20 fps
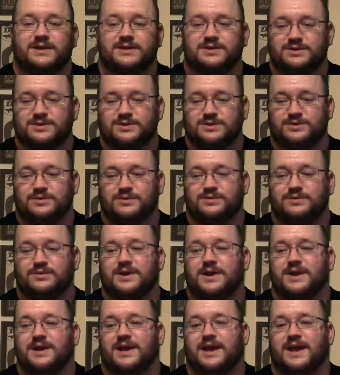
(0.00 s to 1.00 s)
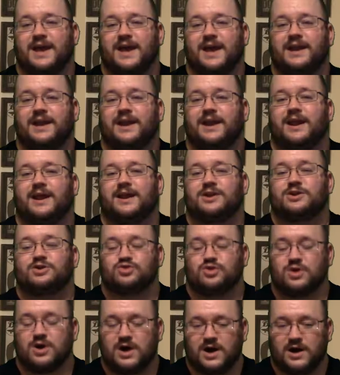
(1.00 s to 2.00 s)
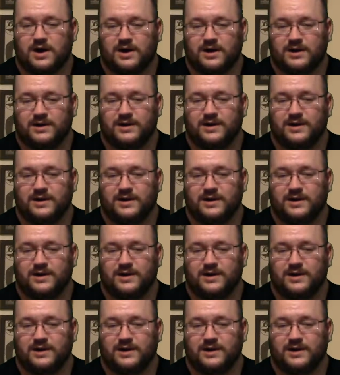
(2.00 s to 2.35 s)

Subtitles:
2 ended in a draw.